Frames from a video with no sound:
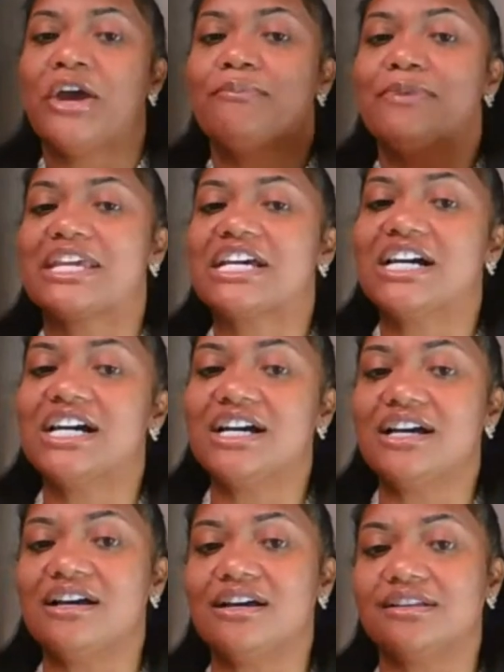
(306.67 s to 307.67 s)

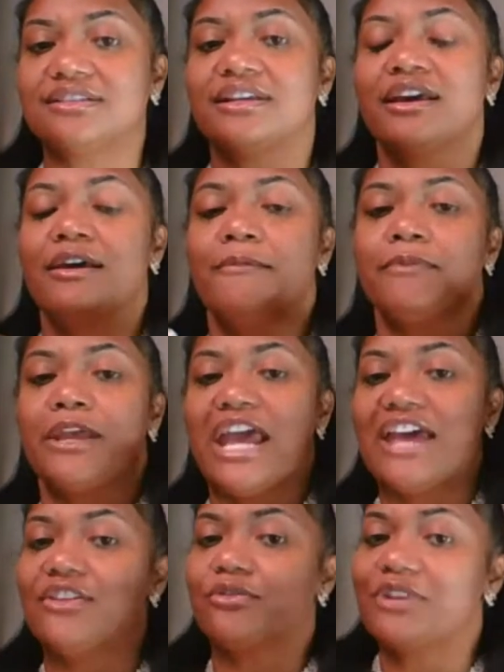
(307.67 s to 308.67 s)
Because,
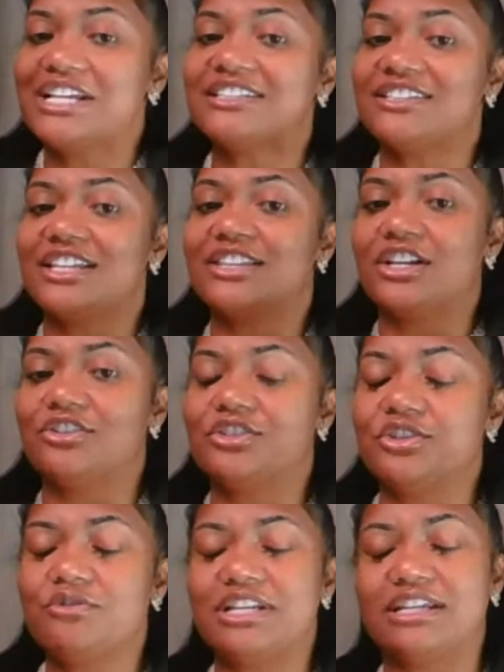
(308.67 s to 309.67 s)
and the reason that they're
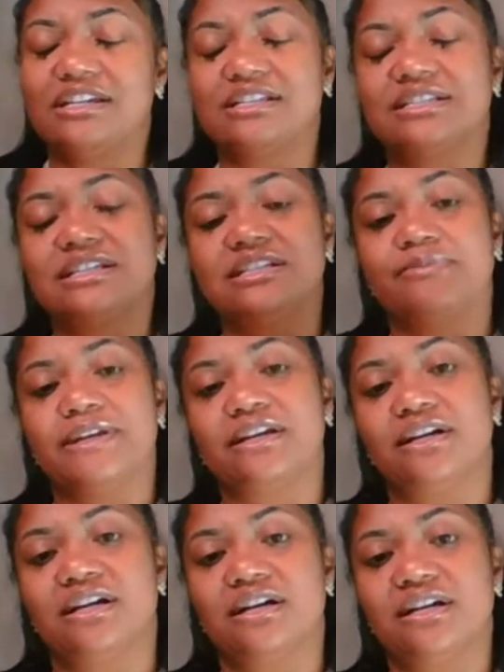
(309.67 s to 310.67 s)
doing this is
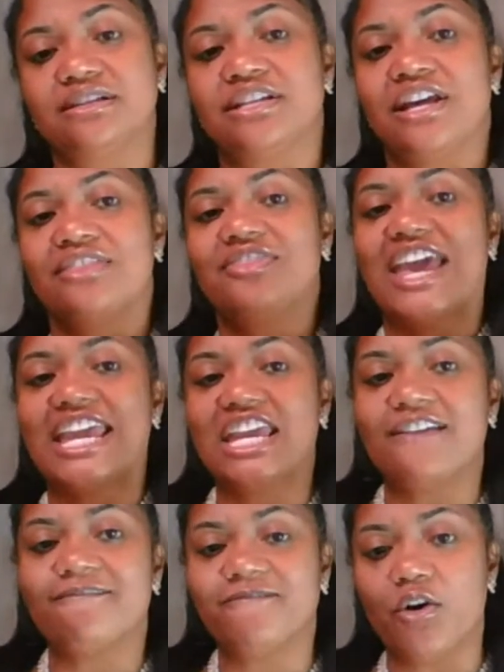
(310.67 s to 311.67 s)
because they
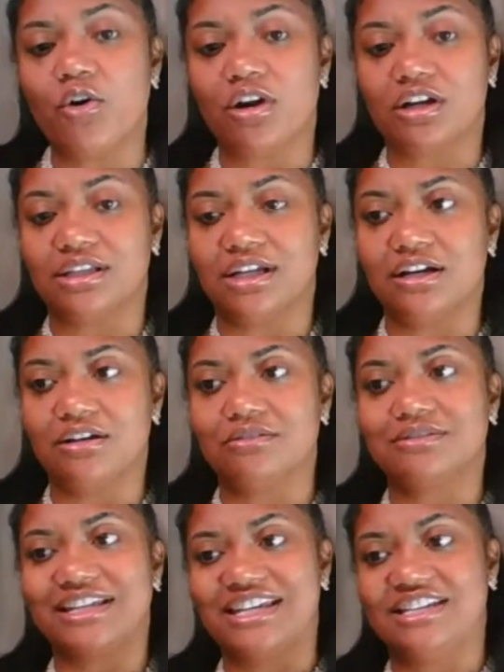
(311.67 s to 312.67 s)
can foreclose
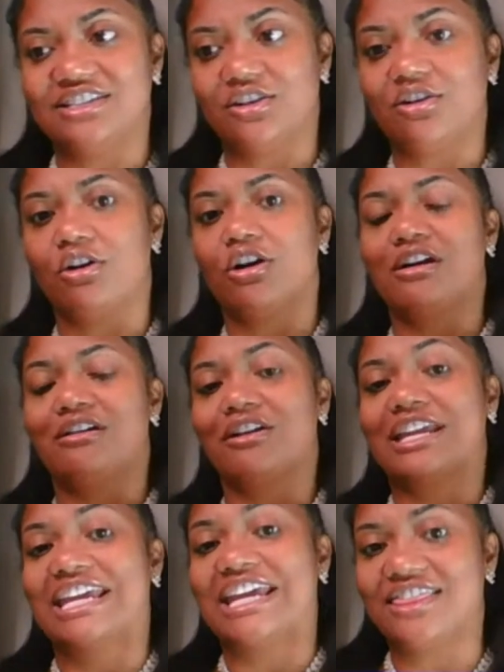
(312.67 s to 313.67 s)
easier or
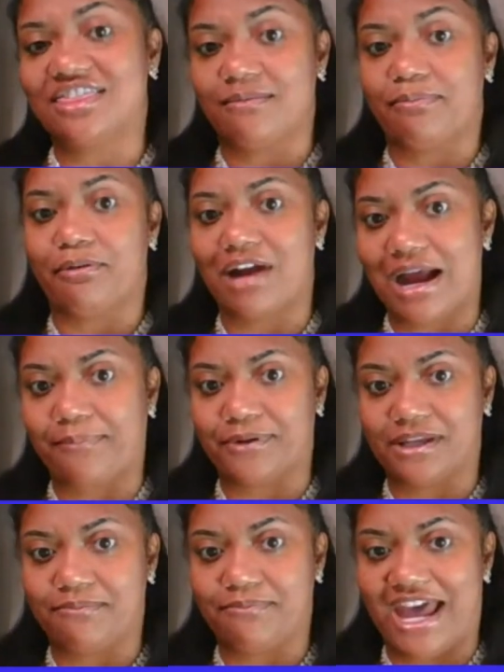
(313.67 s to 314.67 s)
get the
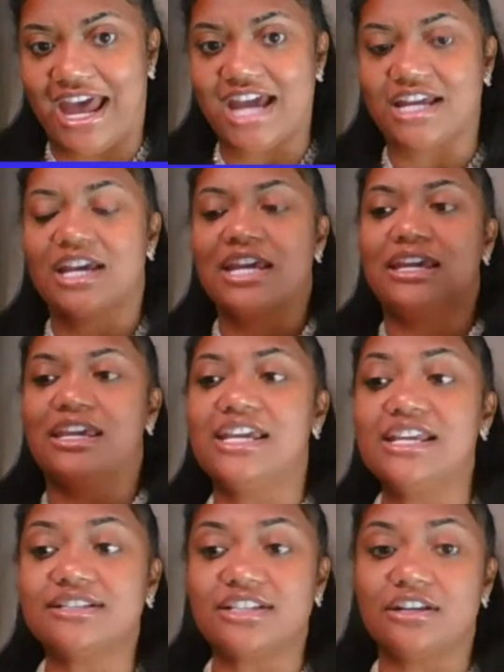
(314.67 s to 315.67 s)
property back
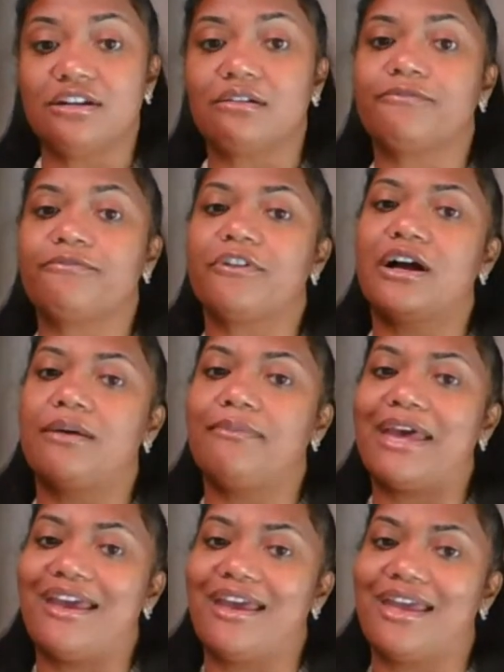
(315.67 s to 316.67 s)
easier from
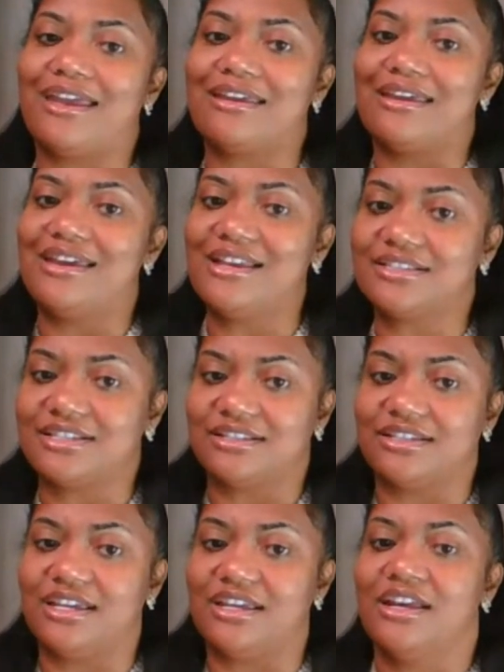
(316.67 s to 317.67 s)
a
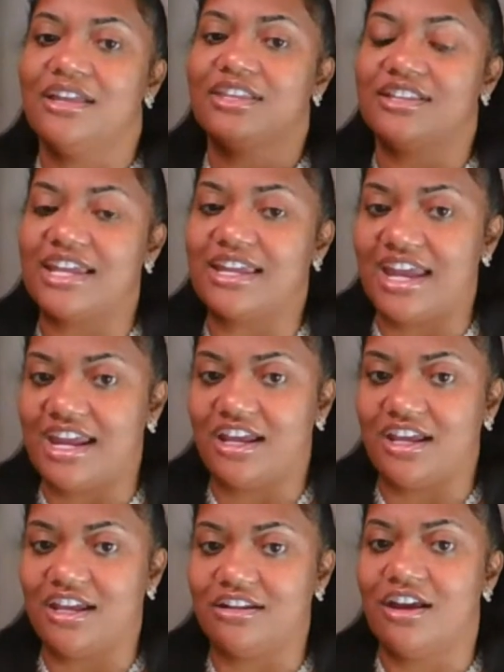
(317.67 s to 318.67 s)
entity than they
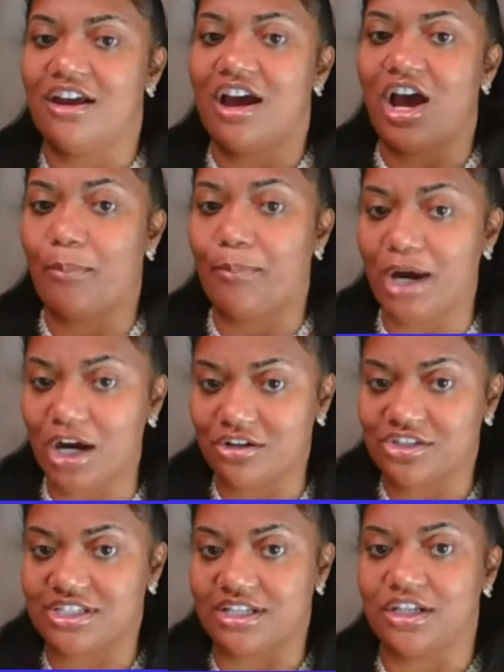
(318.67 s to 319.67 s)
can a
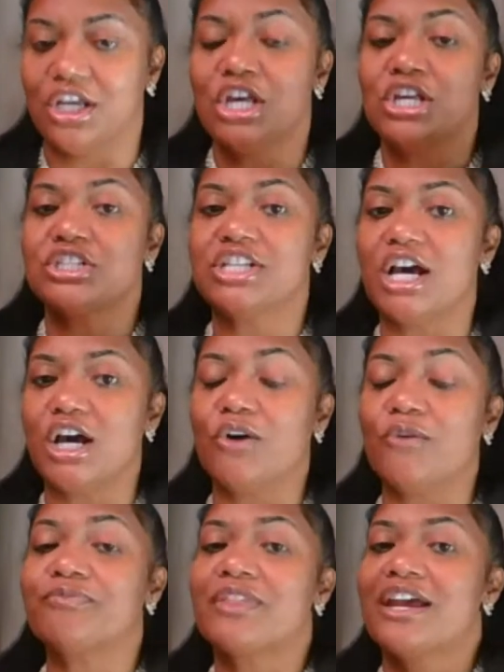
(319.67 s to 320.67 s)
person.
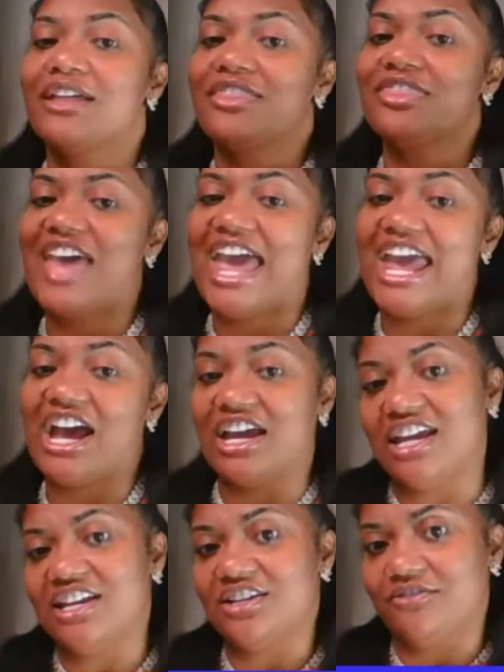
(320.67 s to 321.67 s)
So the
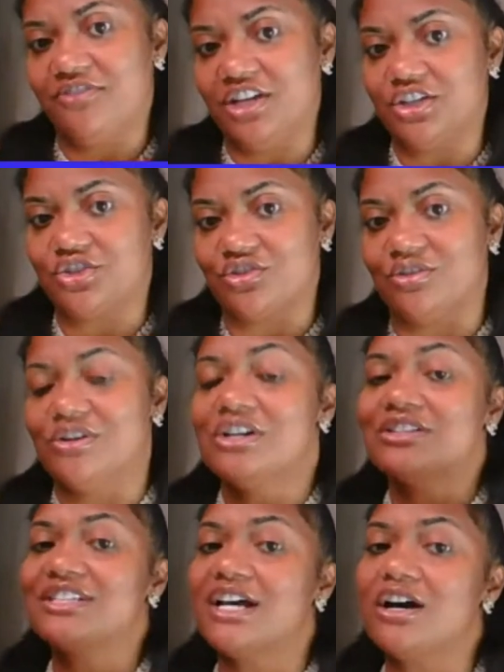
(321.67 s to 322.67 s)
individual.
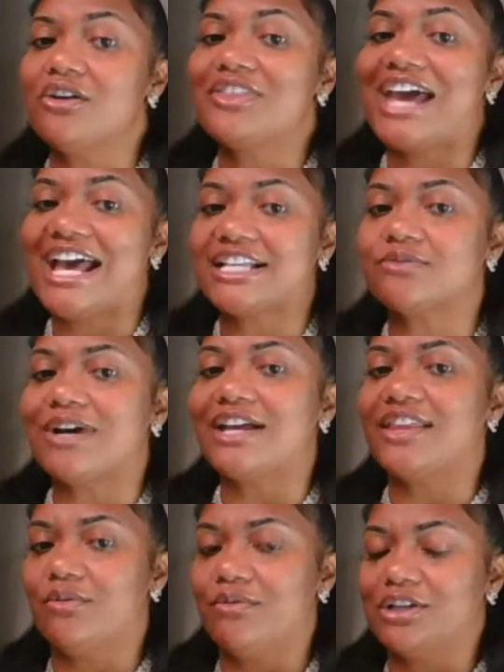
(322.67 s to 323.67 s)
So that's why
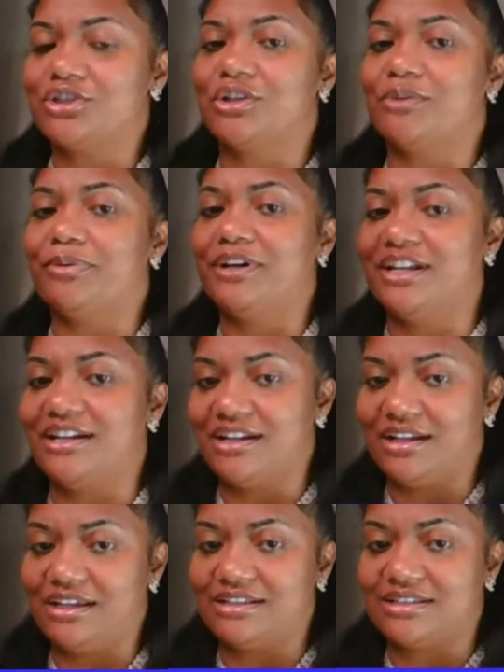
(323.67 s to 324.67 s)
they want you to put it in
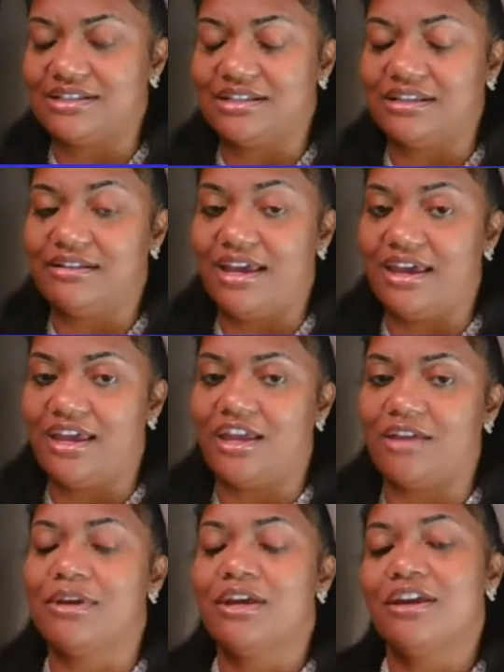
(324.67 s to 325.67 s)
the entity
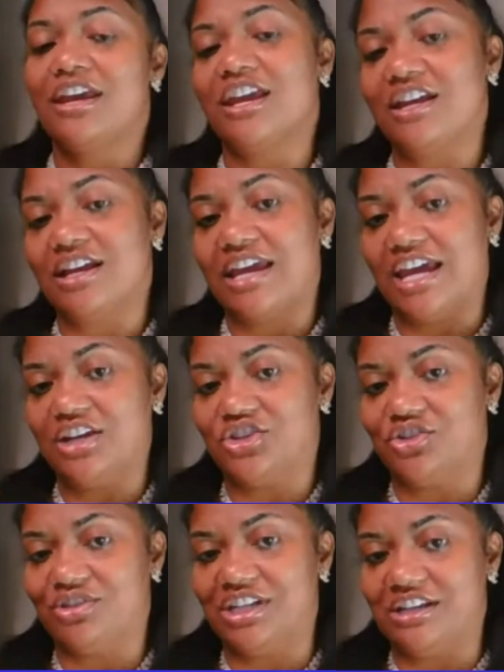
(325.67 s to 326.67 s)
name in case
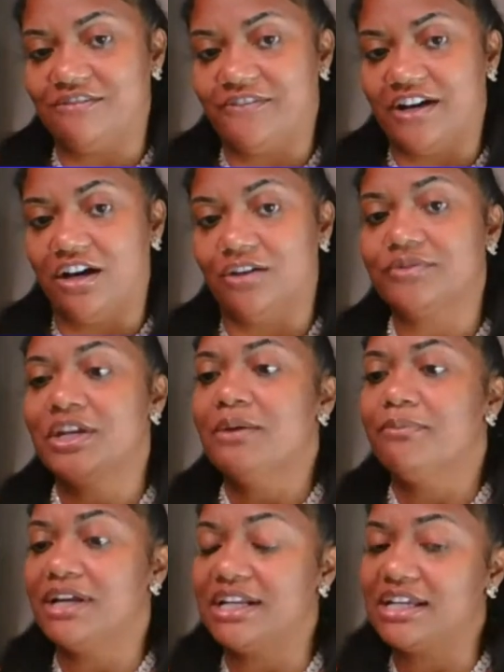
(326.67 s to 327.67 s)
you default.
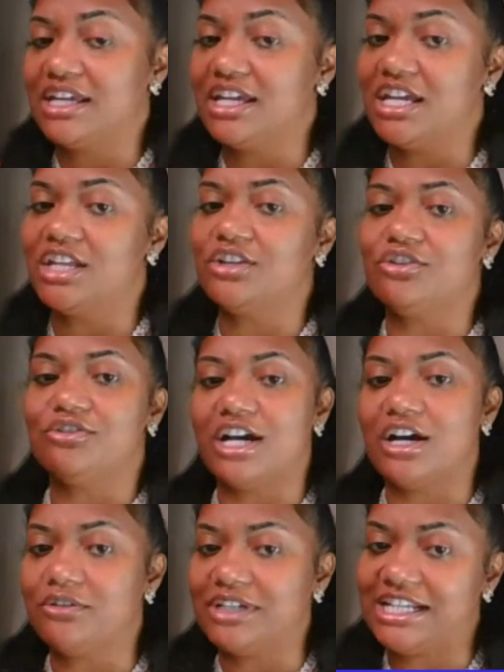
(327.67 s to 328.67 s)
But again, you
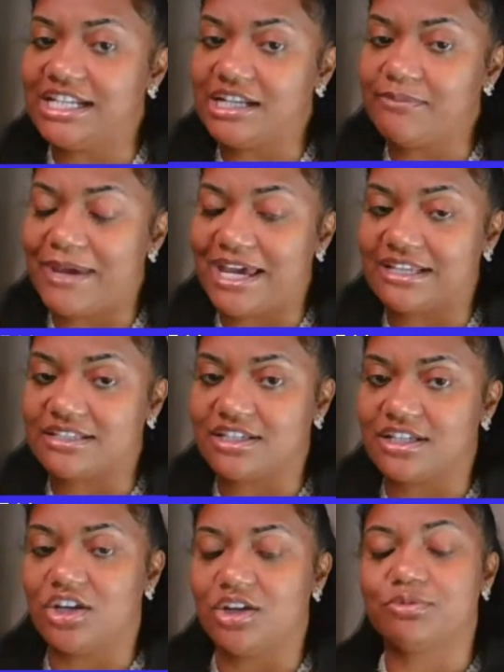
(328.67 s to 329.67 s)
don't need any pay
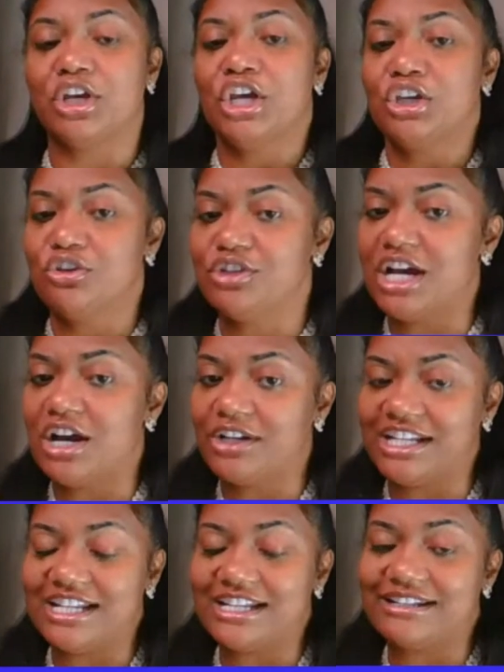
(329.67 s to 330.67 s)
stubs. You don't
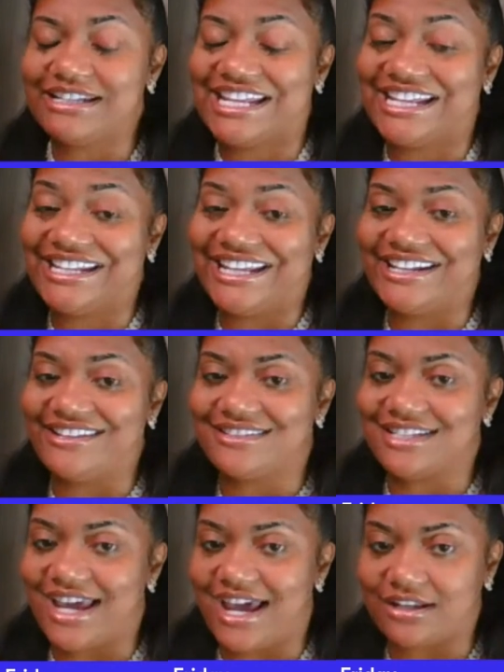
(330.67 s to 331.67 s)
need any
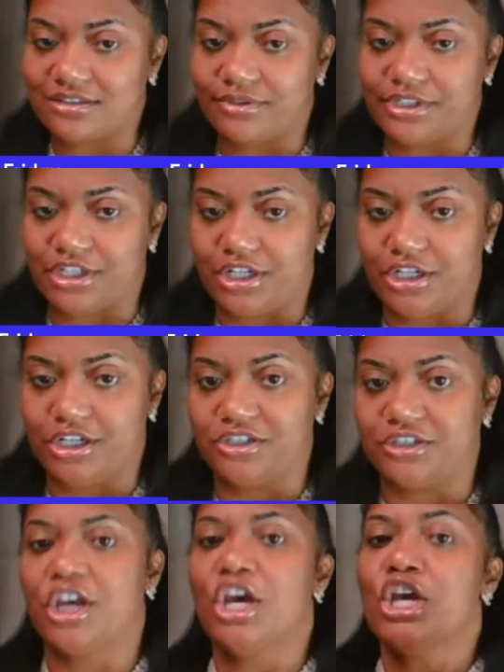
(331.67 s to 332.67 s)
tax
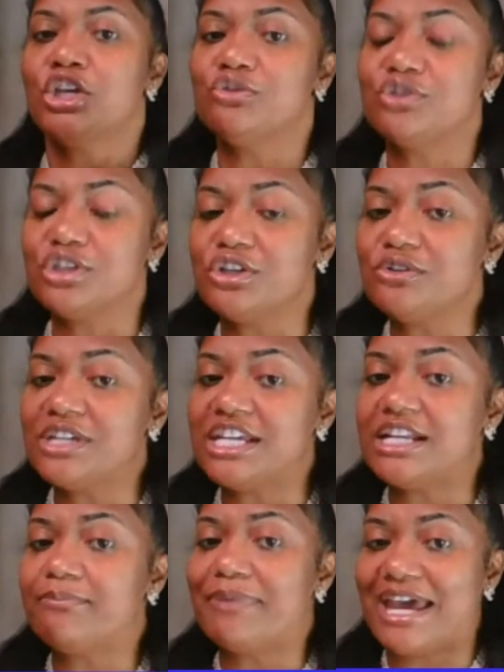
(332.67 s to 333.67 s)
returns. You do
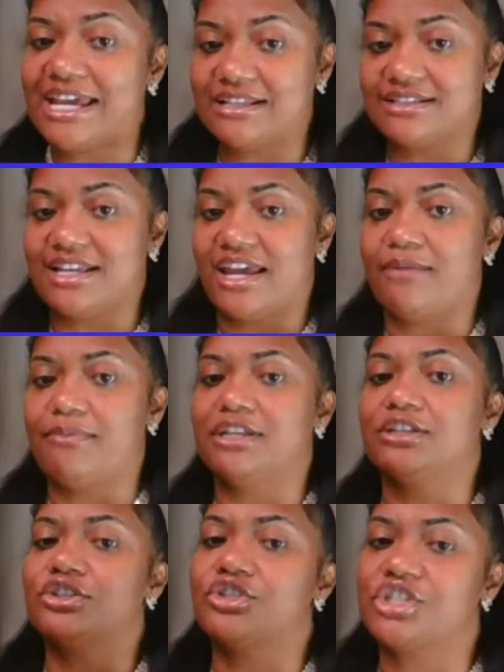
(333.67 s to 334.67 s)
need a bank statement
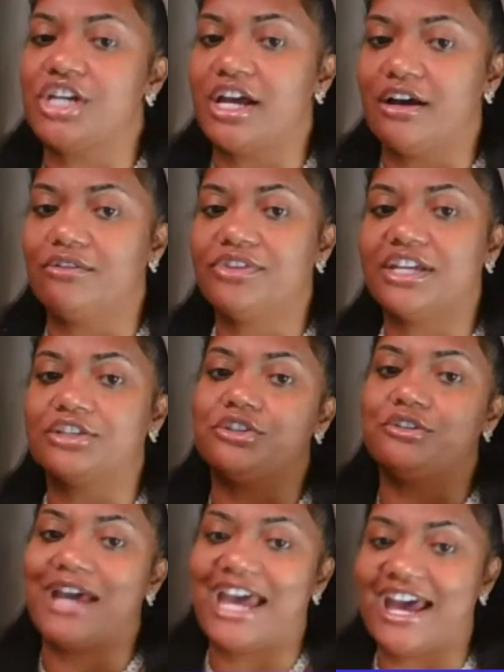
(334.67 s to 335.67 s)
to show that
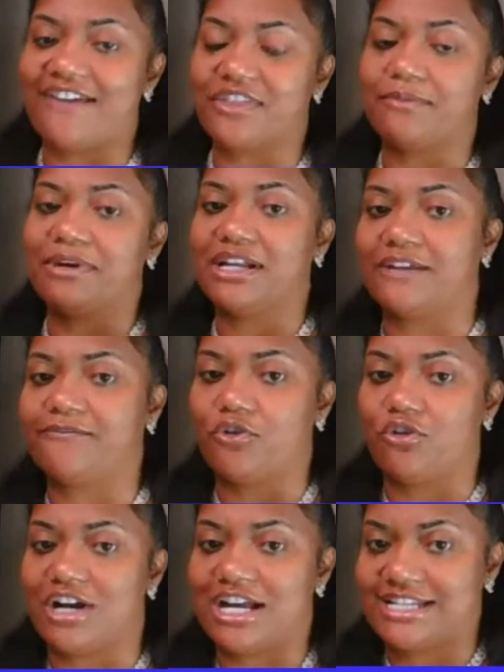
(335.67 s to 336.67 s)
you have the money
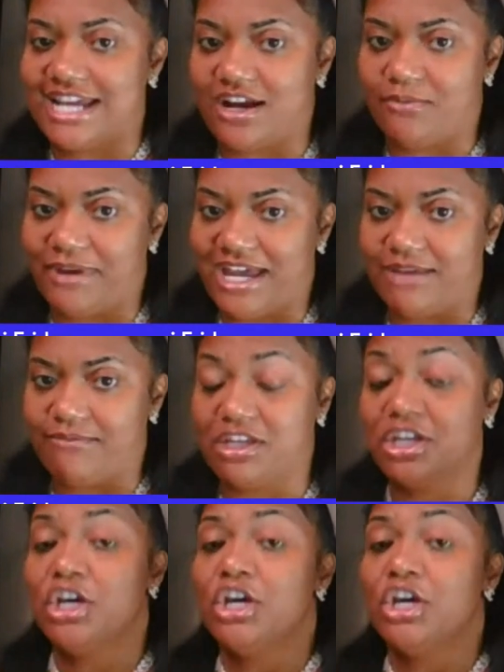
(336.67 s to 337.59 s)
for a down payment.